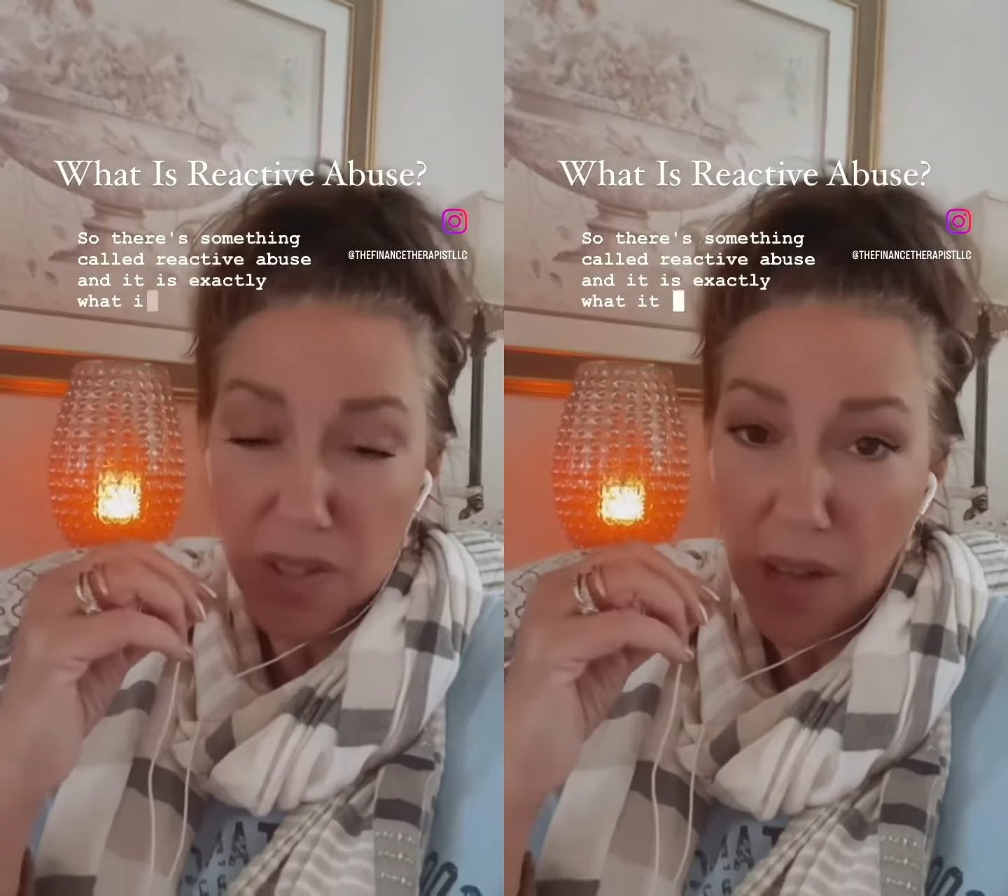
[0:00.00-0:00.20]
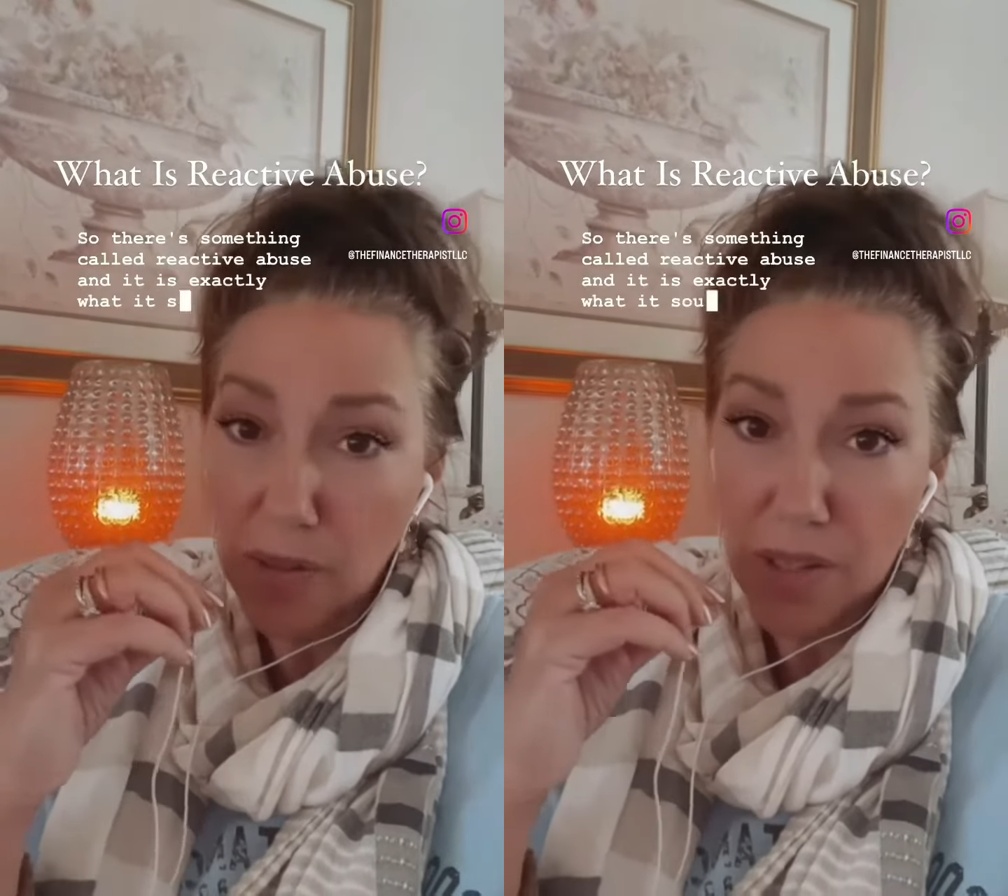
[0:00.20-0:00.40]

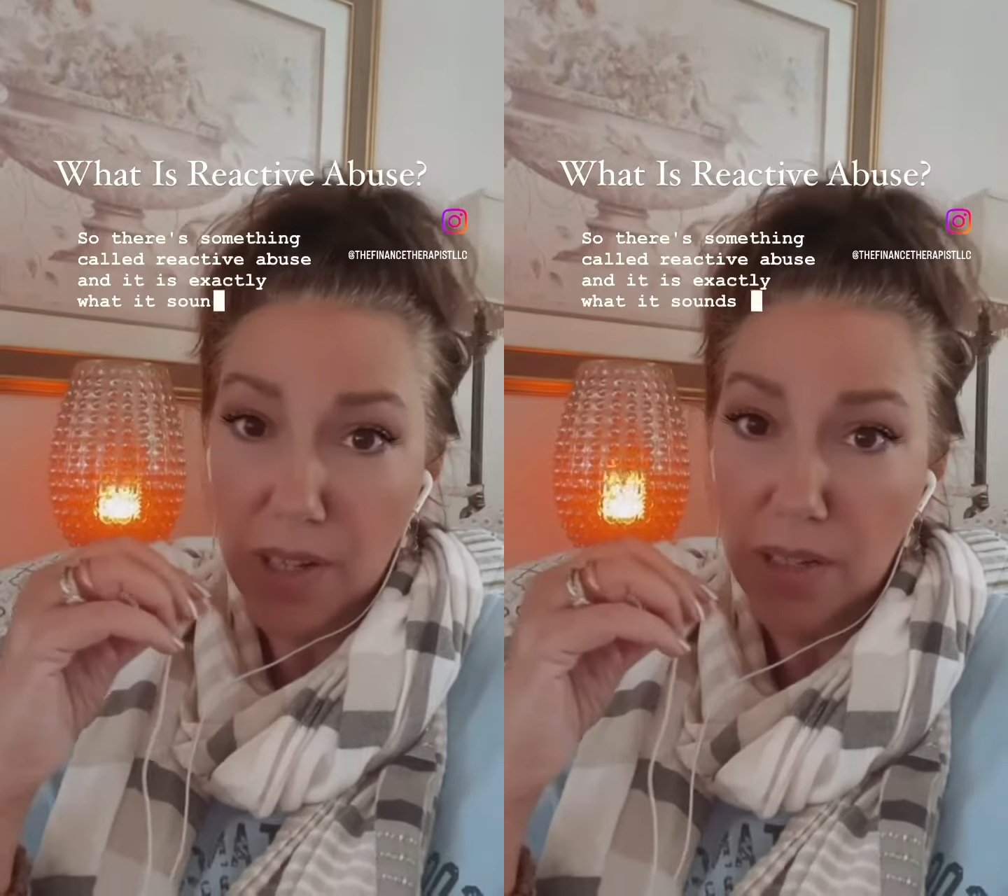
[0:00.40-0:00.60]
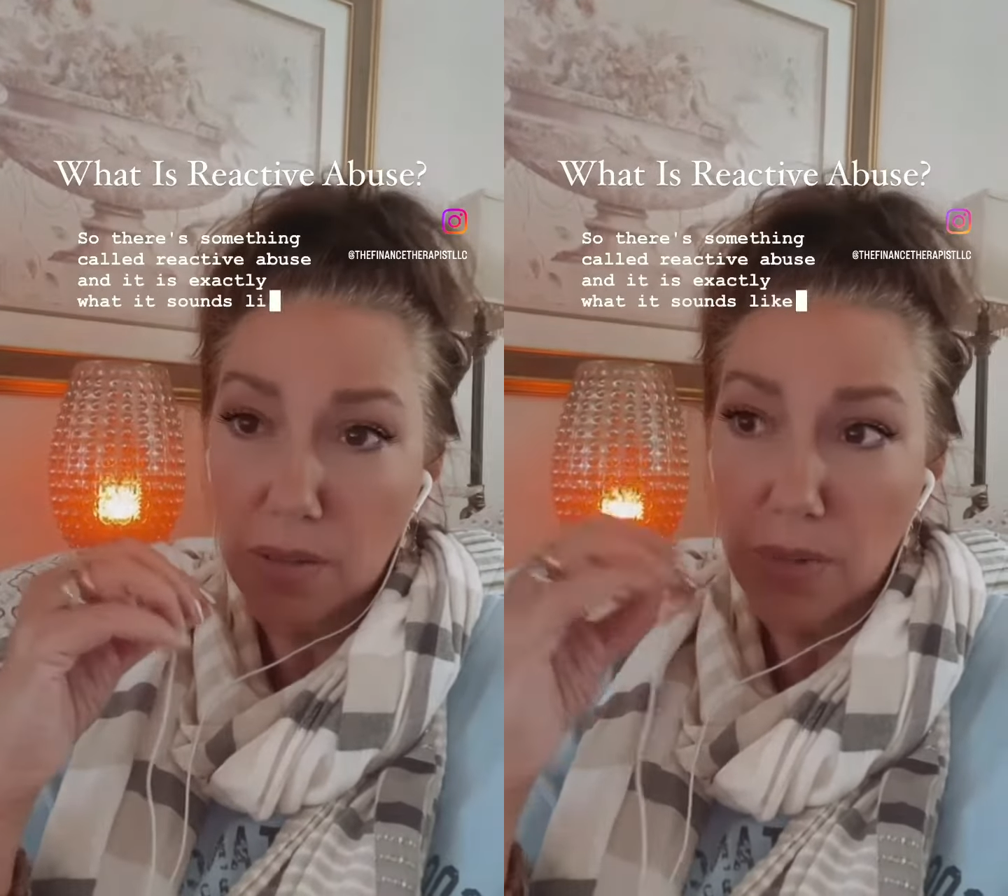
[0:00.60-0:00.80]
sounds
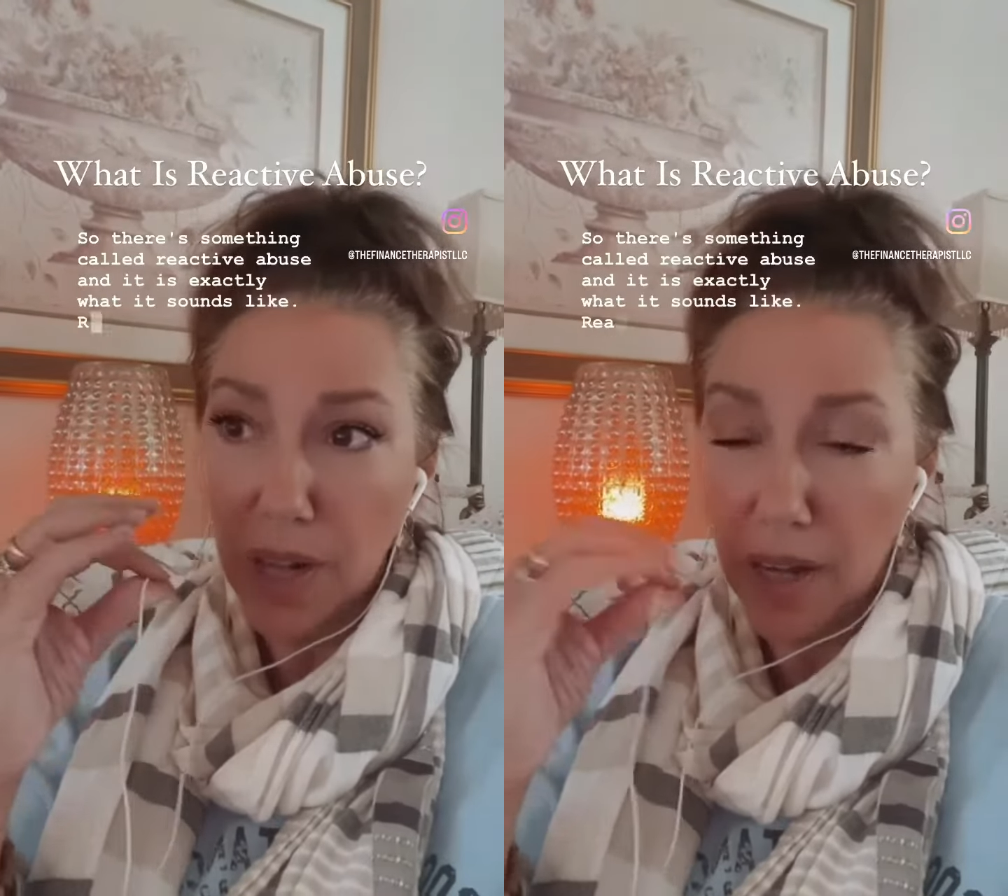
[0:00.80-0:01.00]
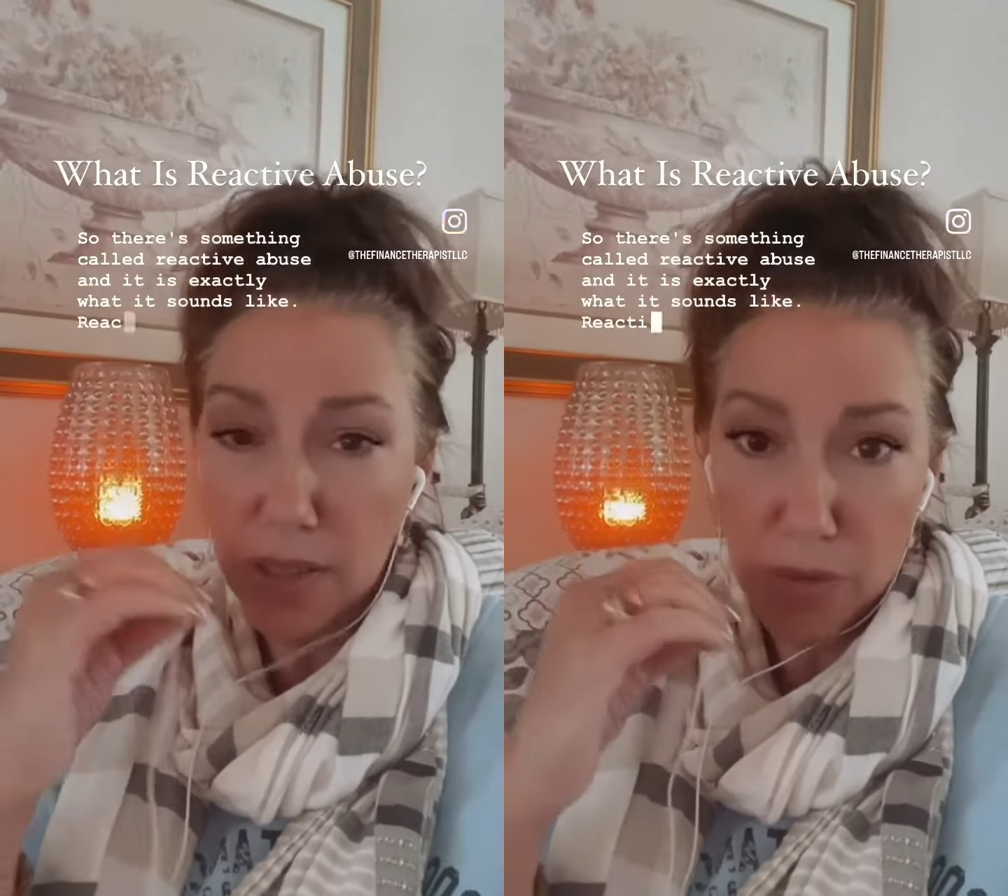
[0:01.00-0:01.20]
like
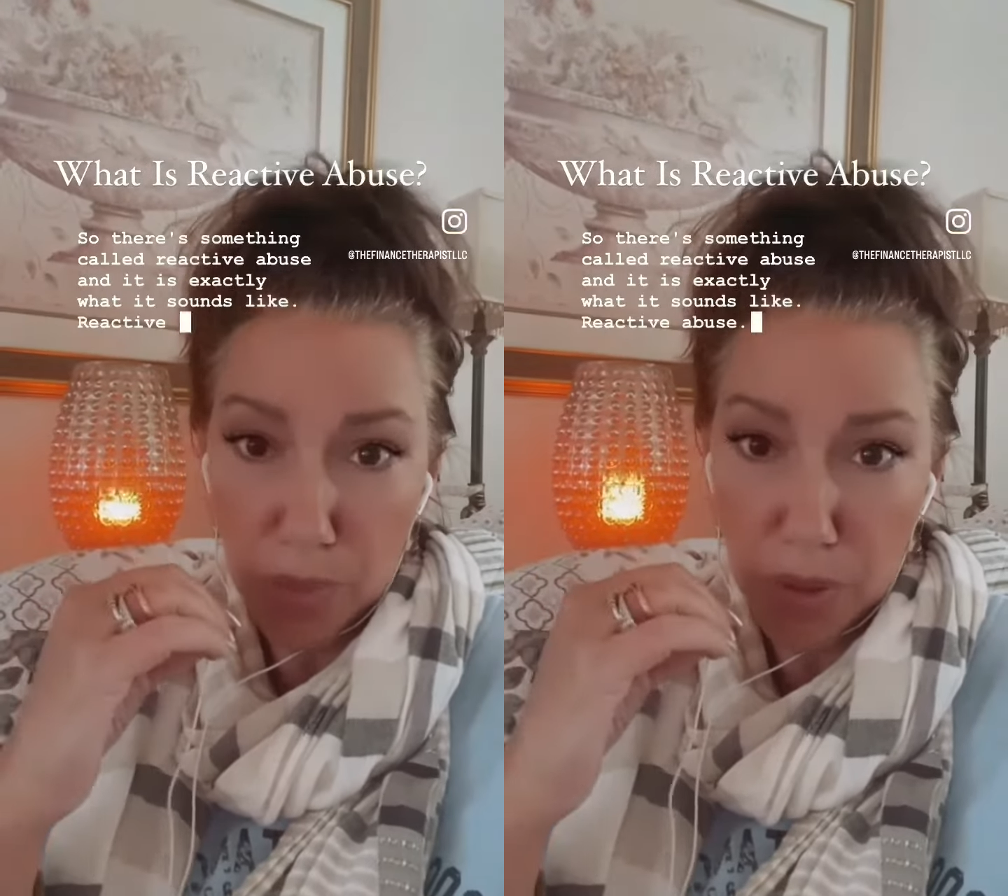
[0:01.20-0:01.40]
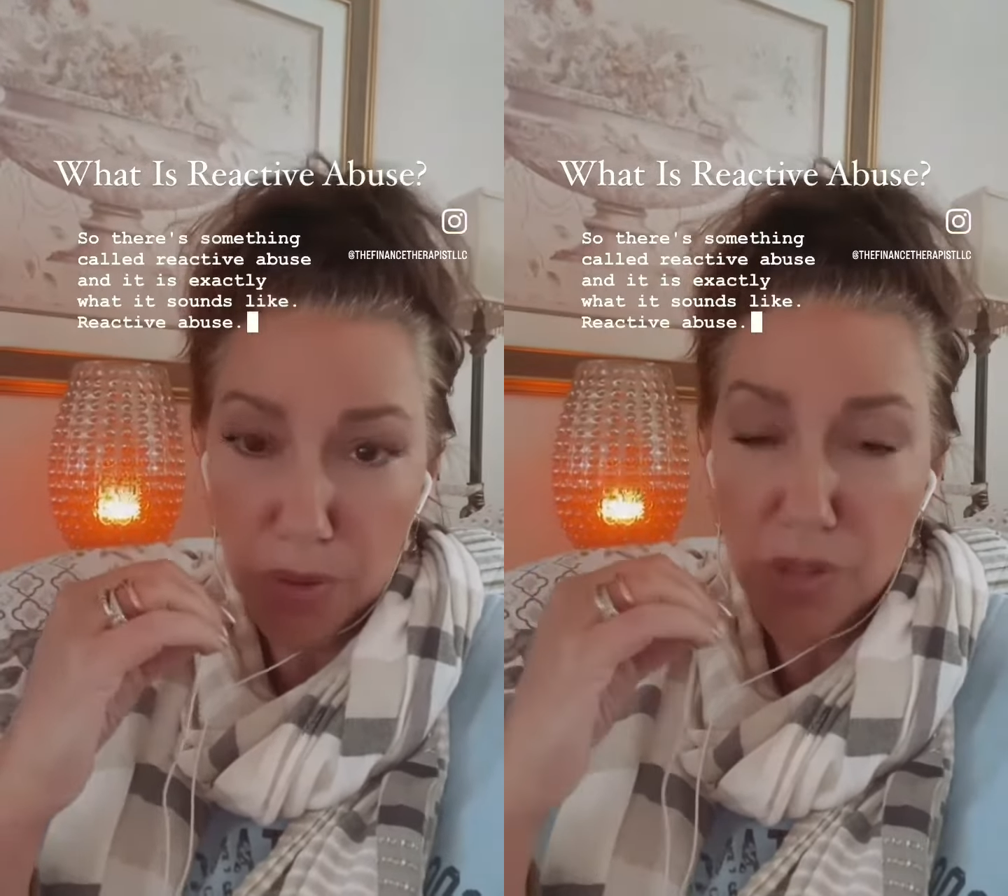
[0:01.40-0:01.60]
reactive
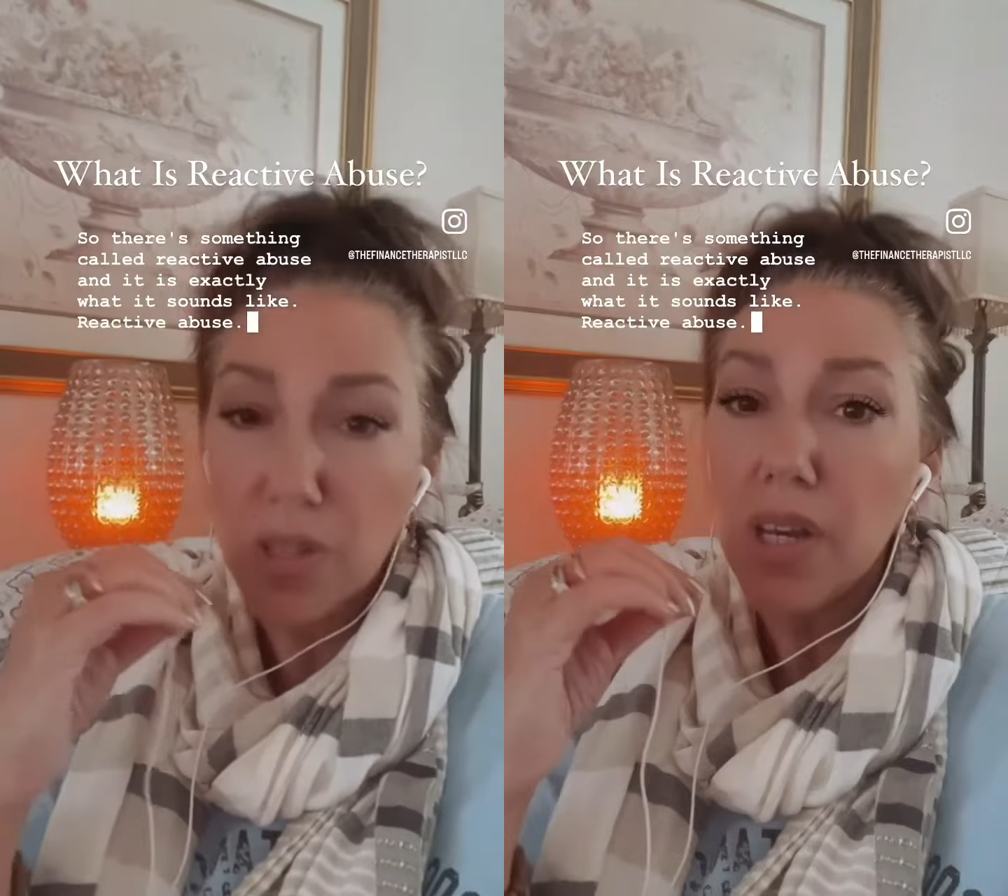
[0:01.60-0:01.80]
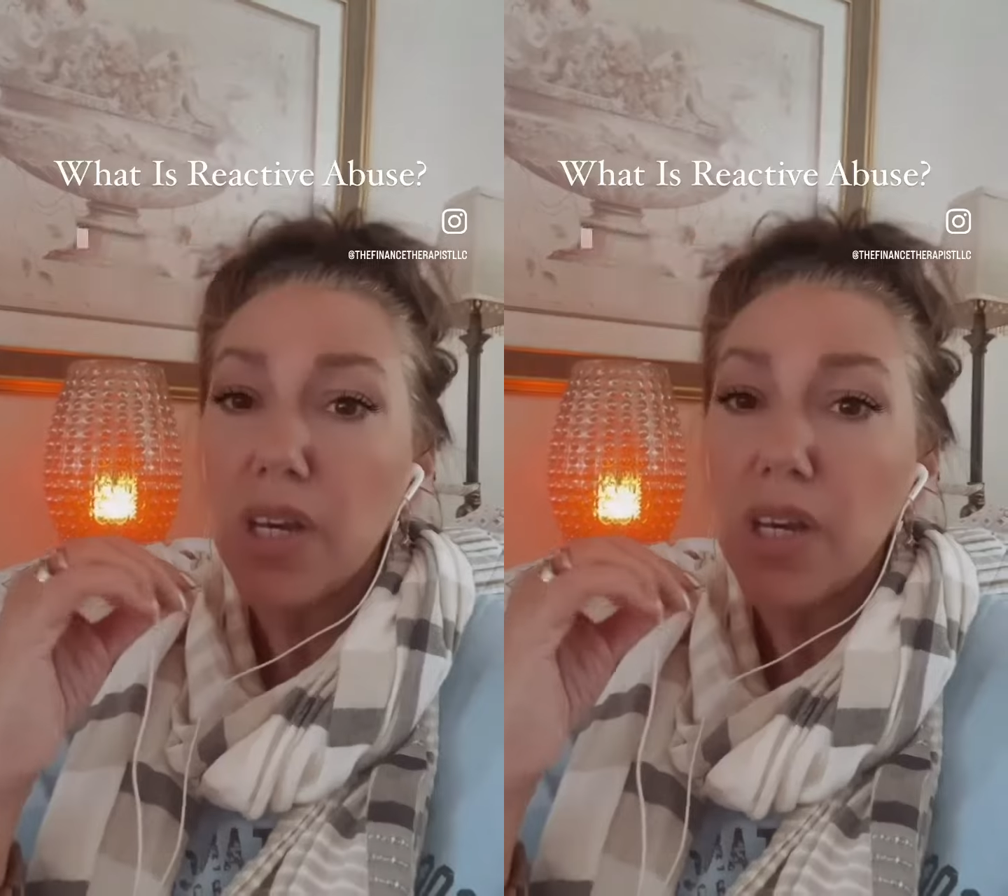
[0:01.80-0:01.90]
abuse.